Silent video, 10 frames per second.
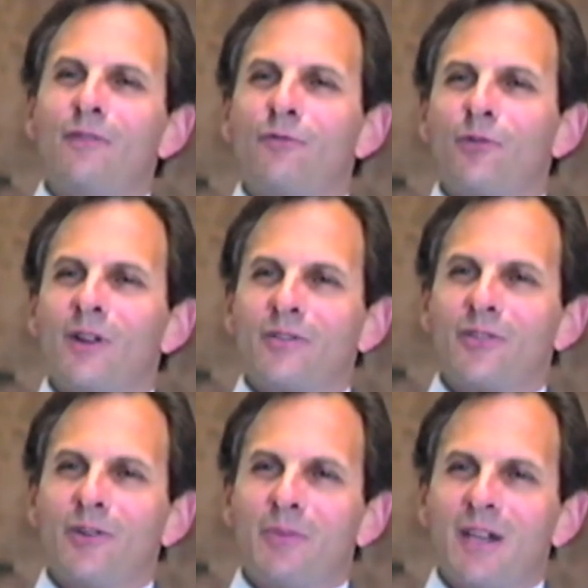an
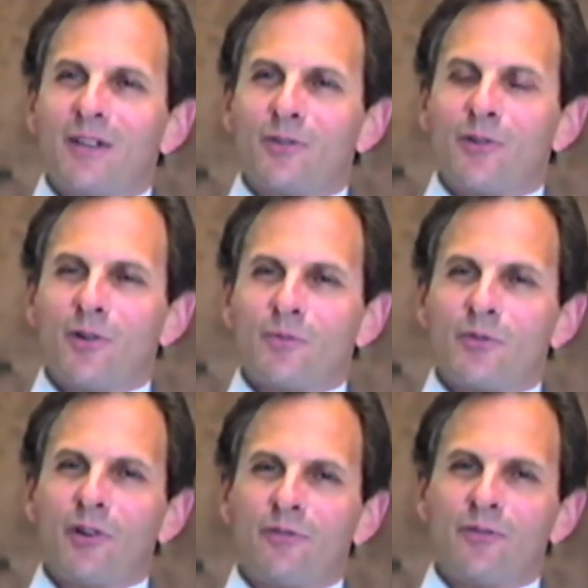influence on me in
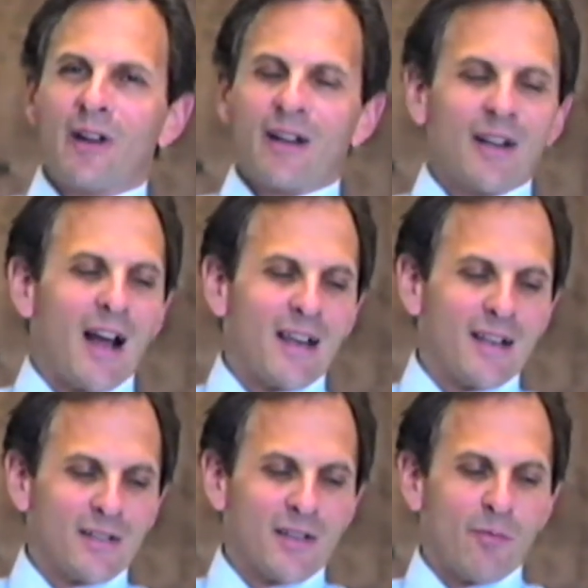terms of
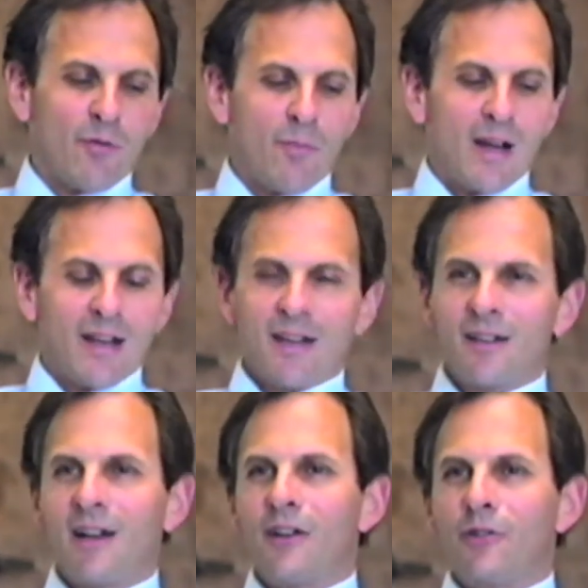guiding some of my
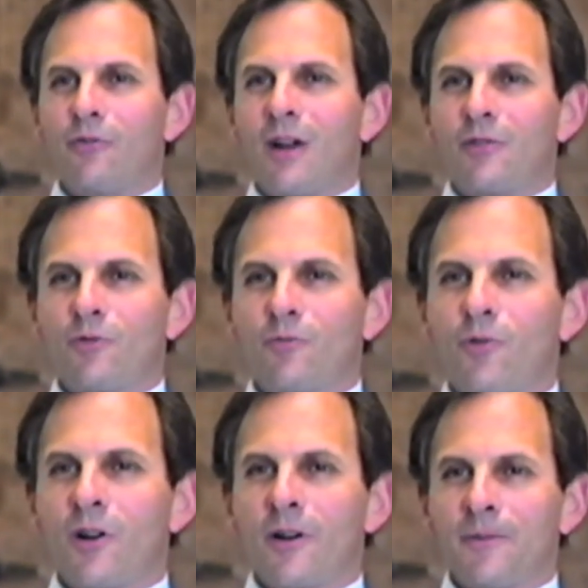undergraduate
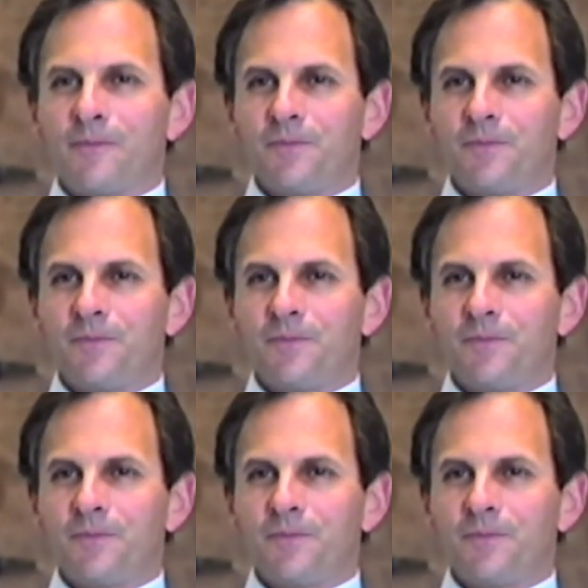work.